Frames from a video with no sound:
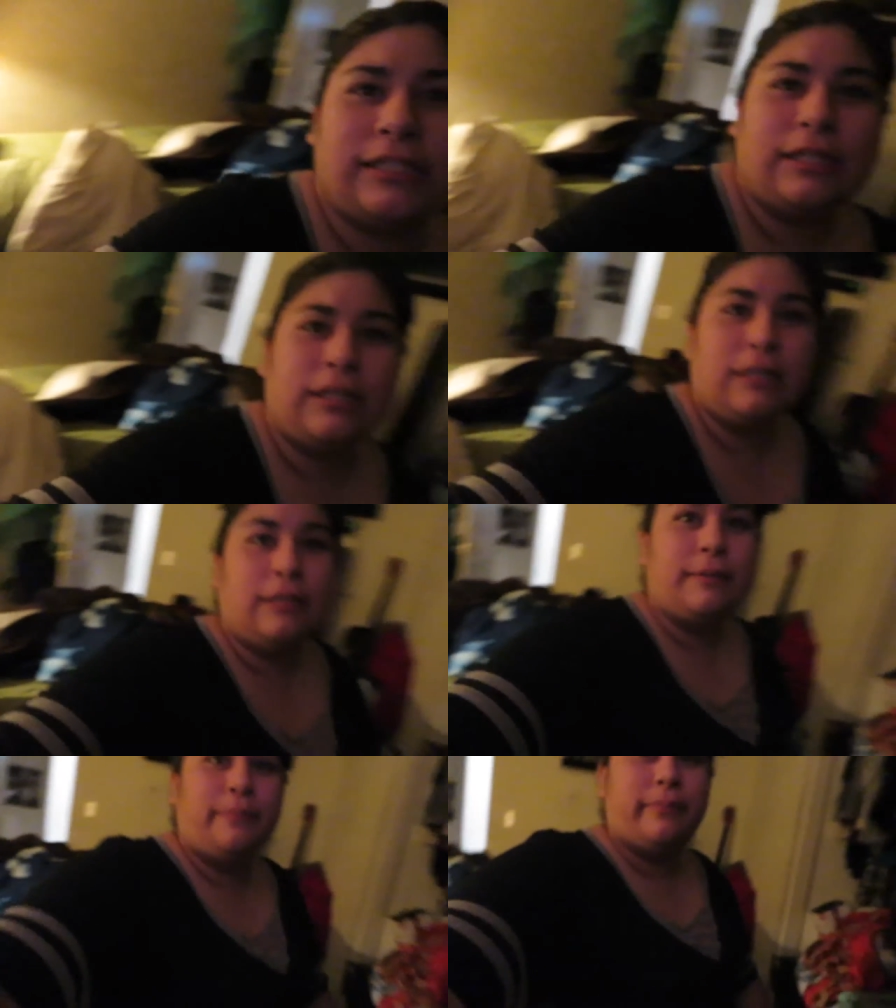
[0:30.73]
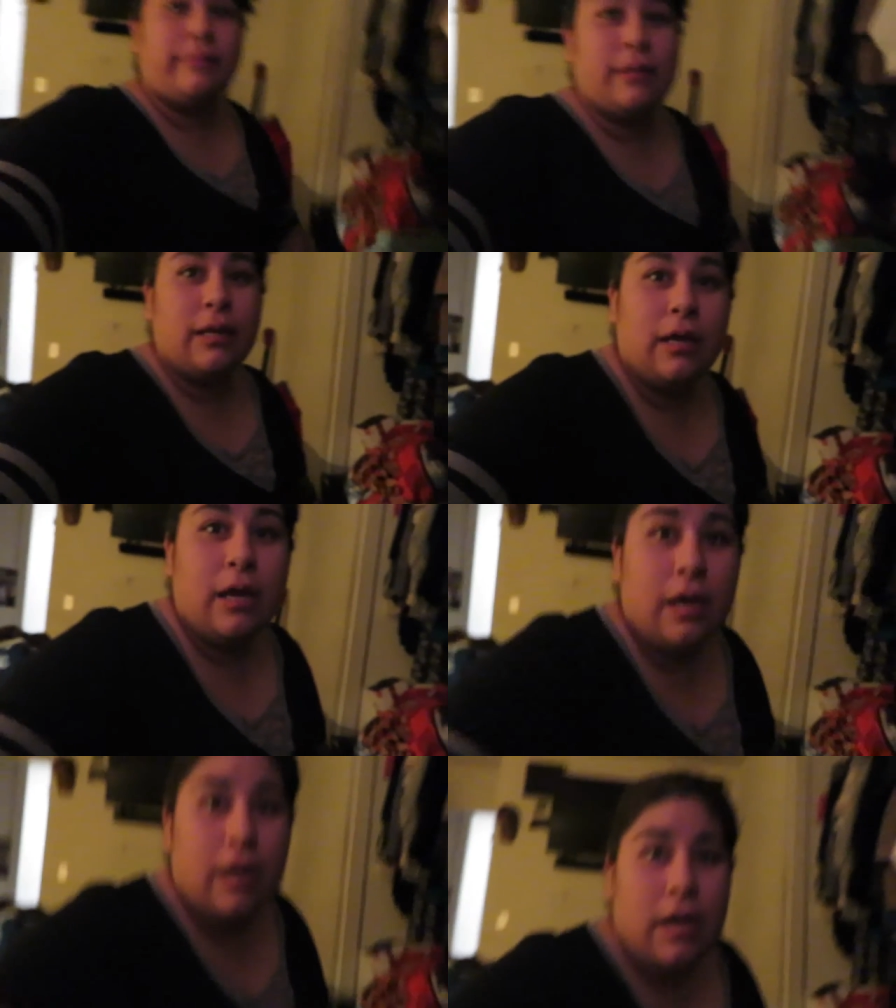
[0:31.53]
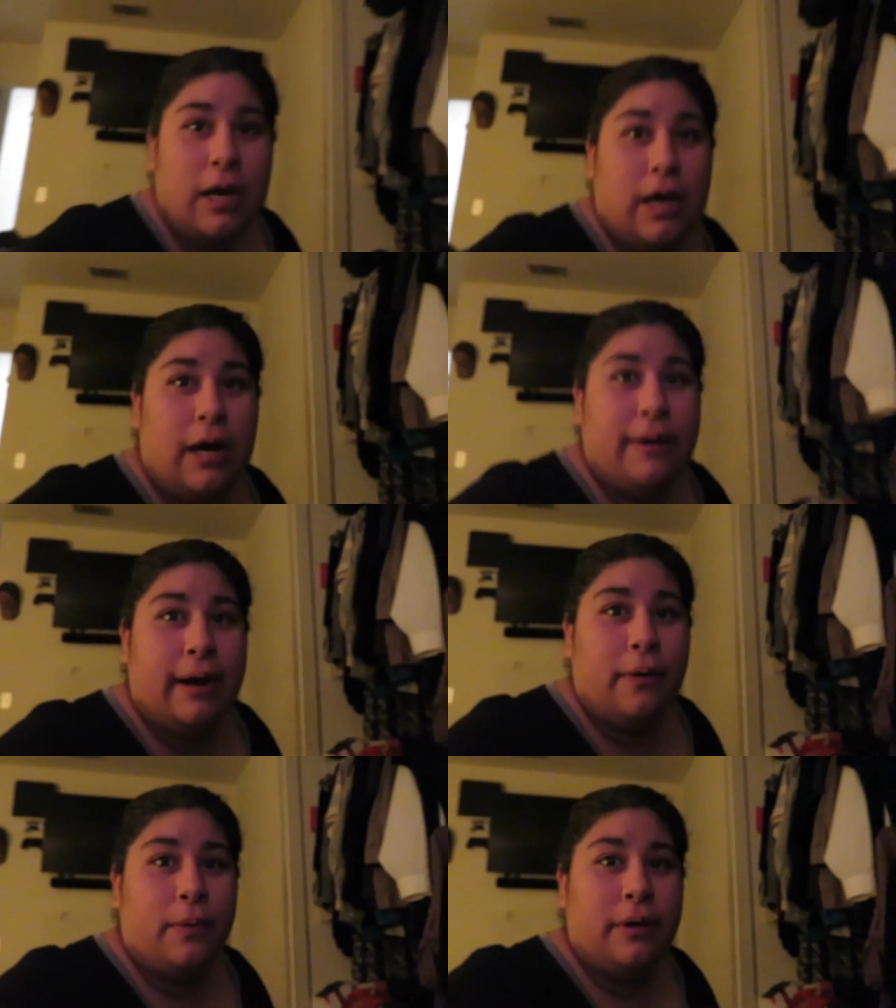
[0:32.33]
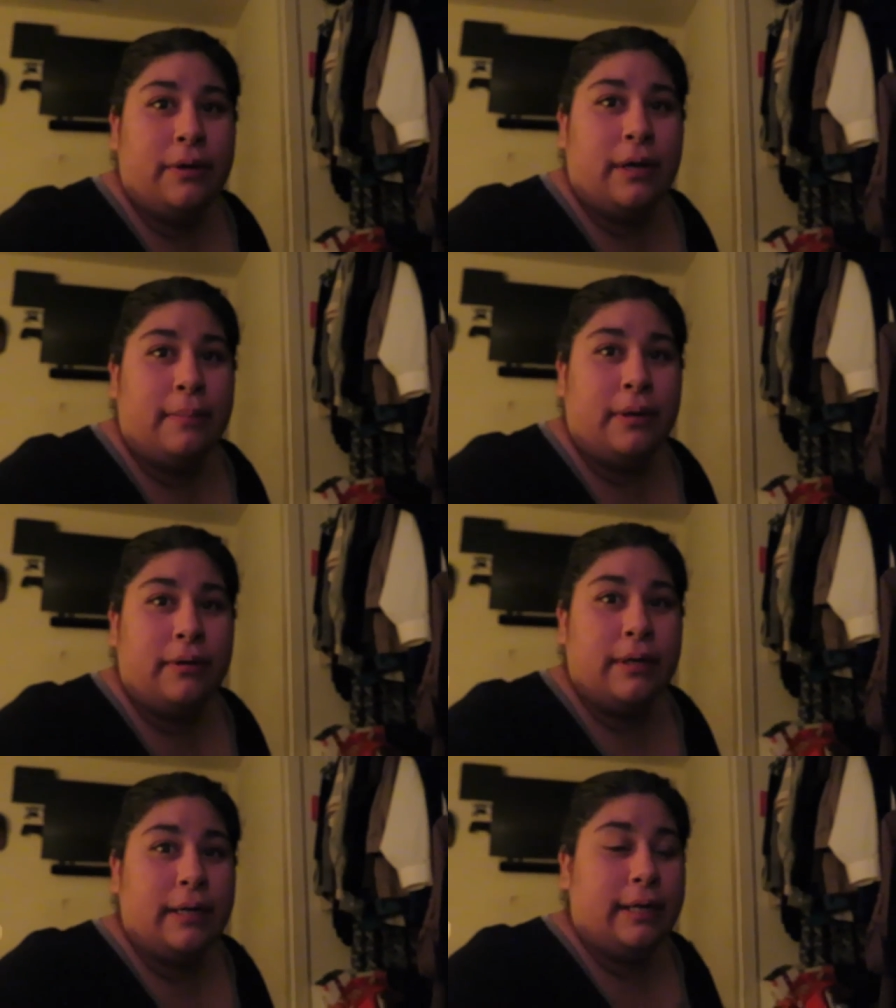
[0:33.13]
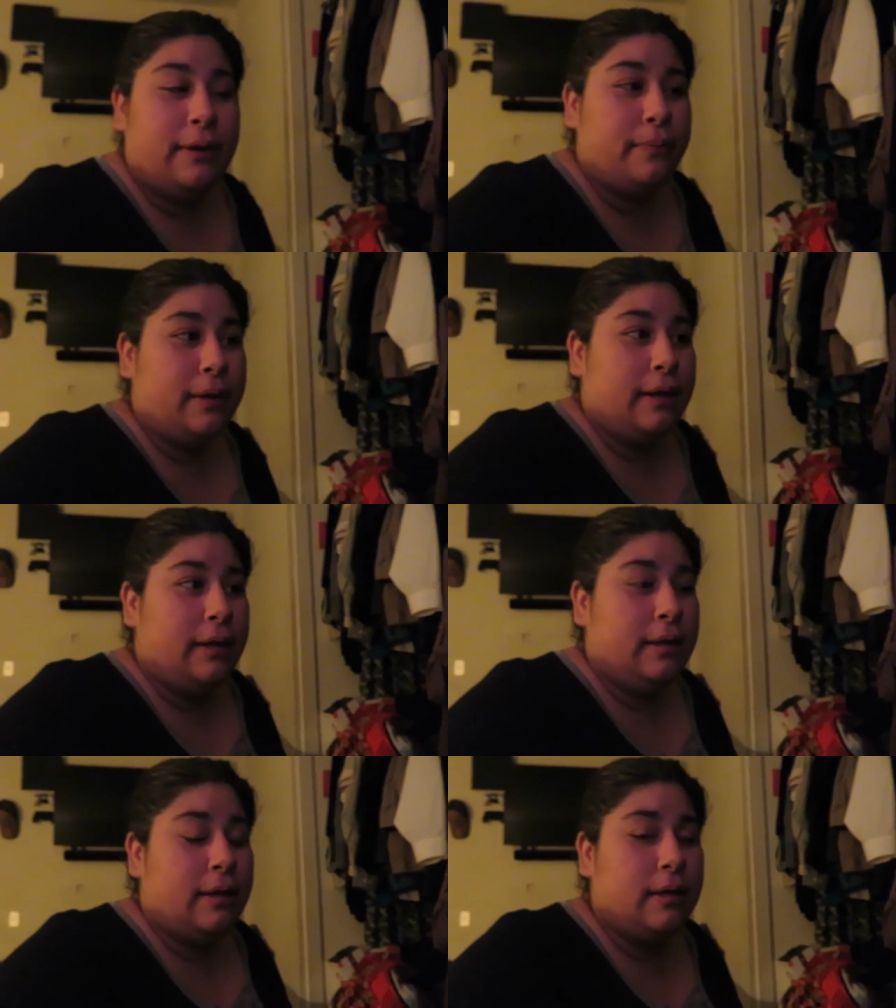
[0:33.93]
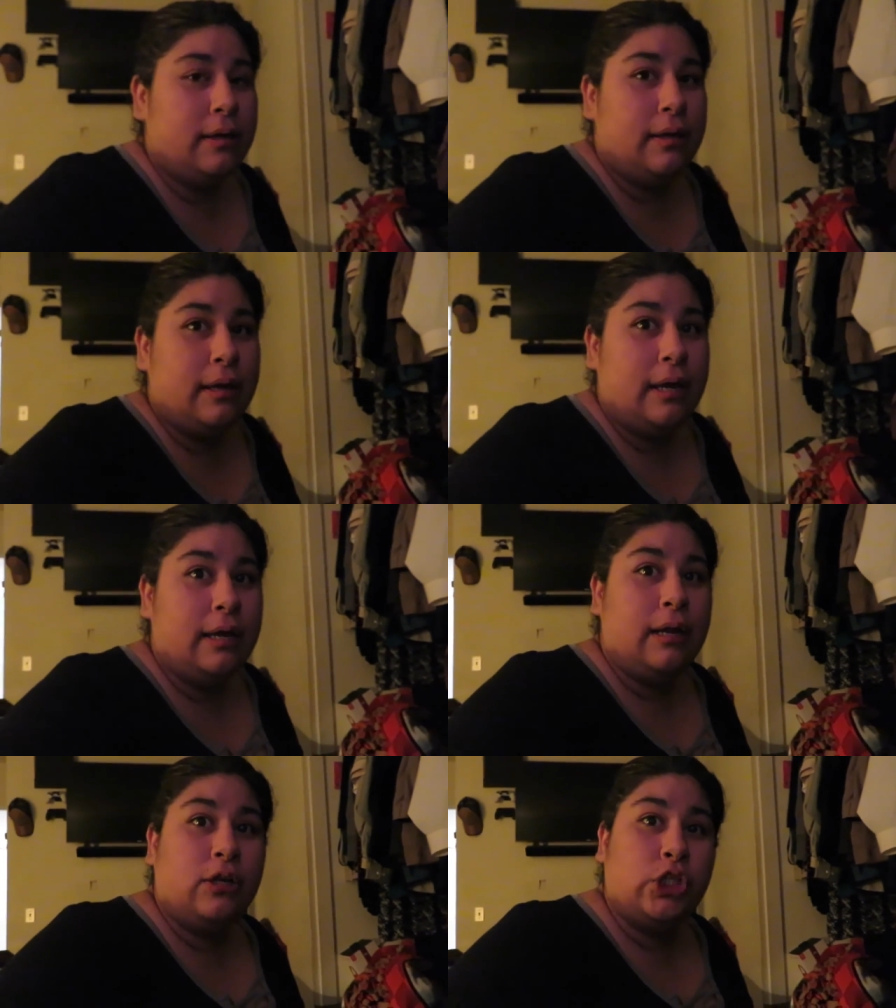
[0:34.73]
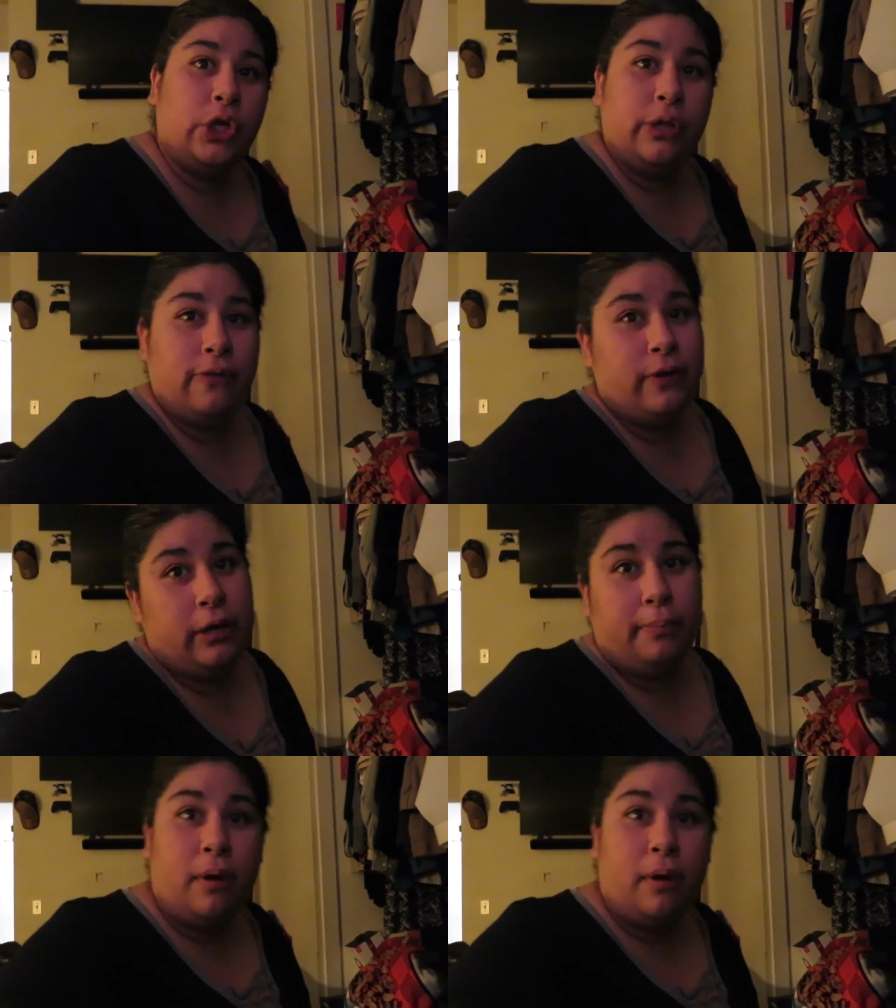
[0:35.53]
see. All right, well, I'm gonna go ahead and get ready, and I'll show you the final